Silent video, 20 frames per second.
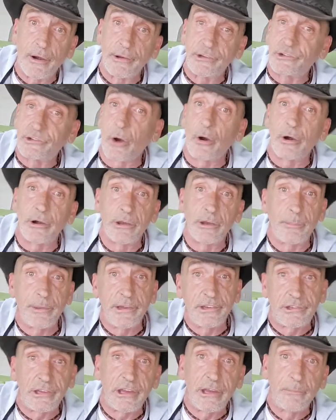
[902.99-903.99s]
He's starting to be
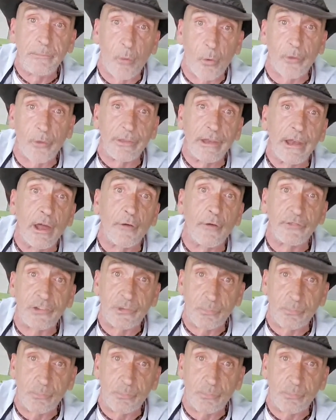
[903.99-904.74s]
seen more than Elvis